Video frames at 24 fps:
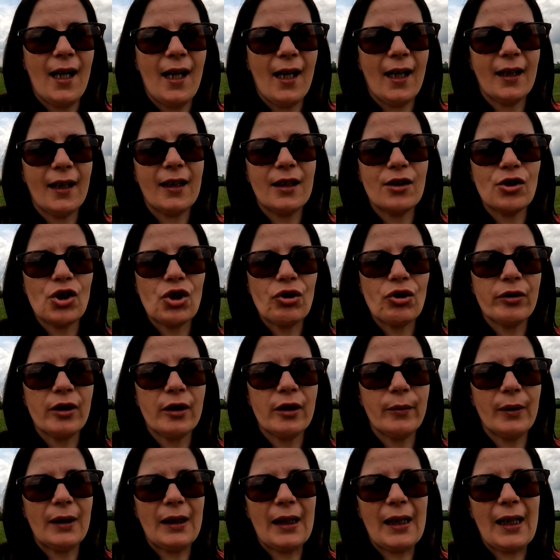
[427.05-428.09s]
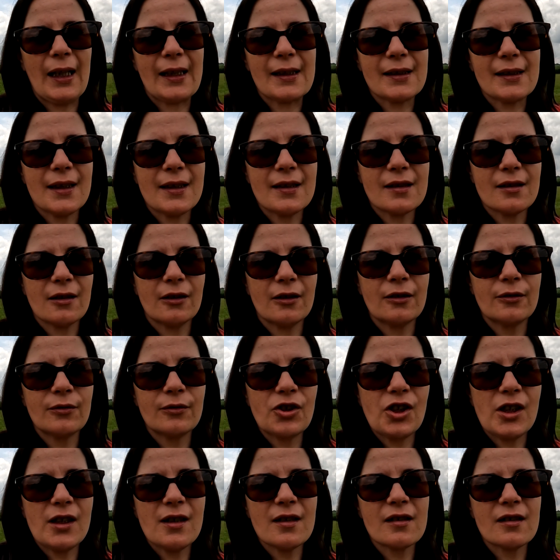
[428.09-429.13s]
and in true Lexi
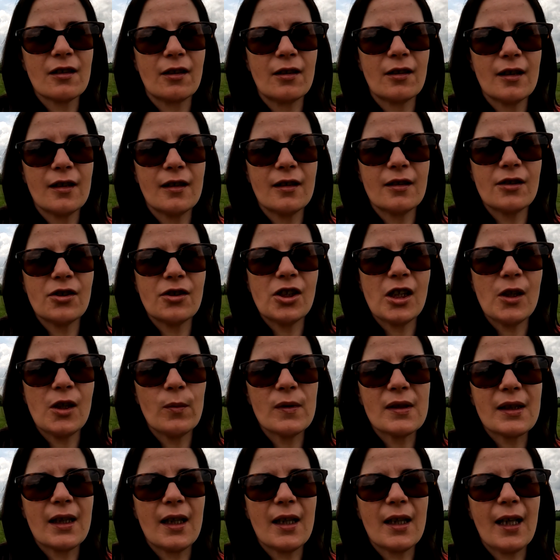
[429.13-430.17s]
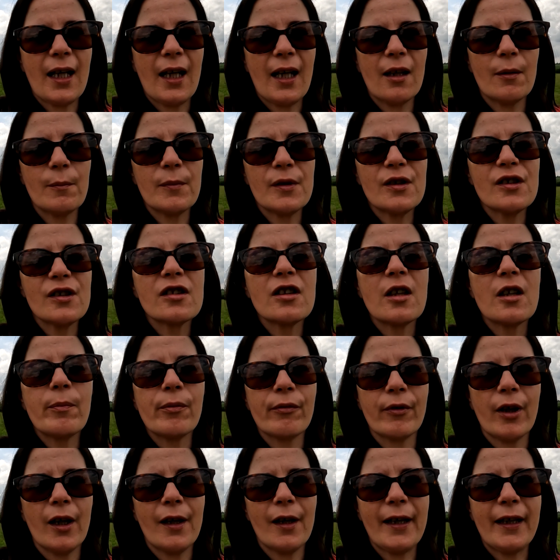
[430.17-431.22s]
style, she decided that she was going to get up
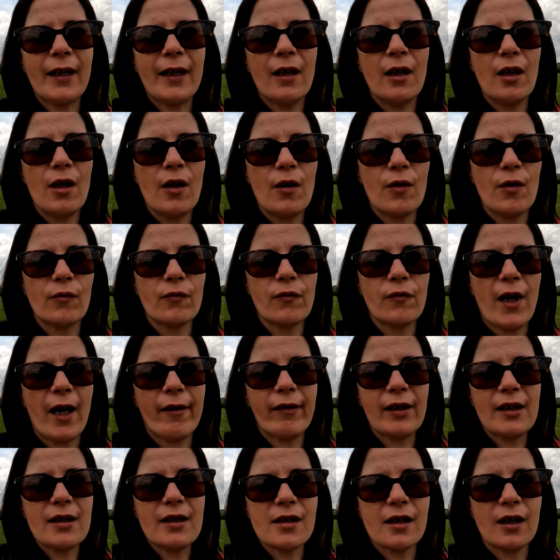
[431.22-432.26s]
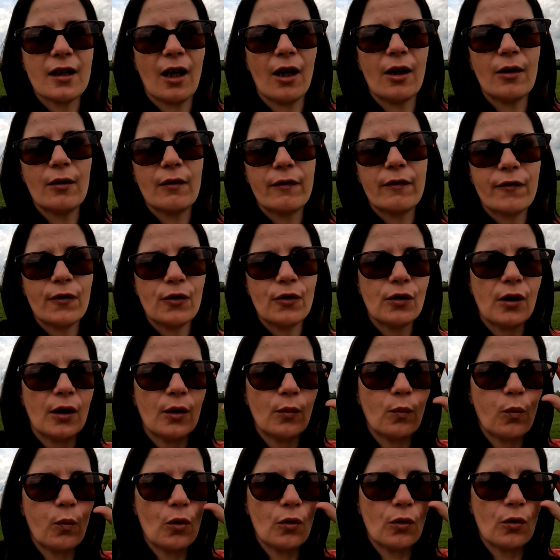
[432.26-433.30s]
super early, raring to go
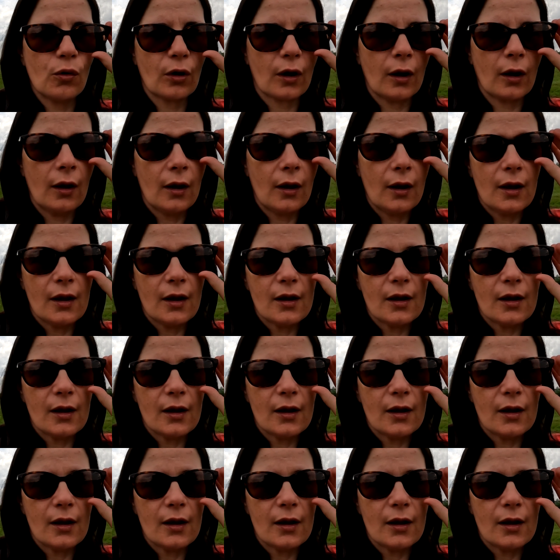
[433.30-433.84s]
for a walk.